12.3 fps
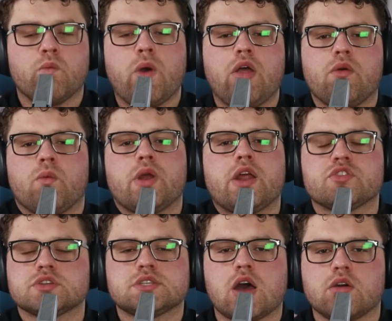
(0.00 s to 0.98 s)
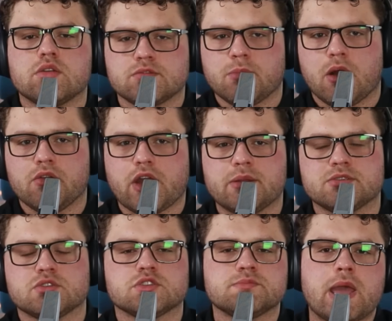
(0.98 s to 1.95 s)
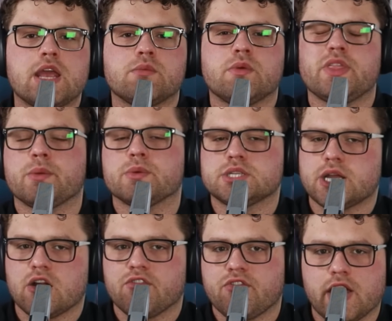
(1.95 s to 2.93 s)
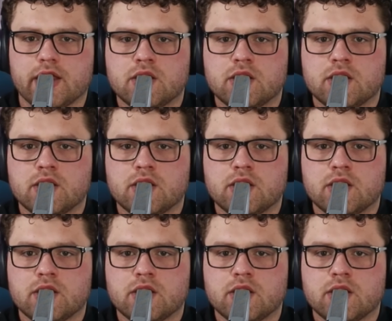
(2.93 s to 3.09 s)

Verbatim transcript: Well, whatever sound small dinosaurs made when they were terrified,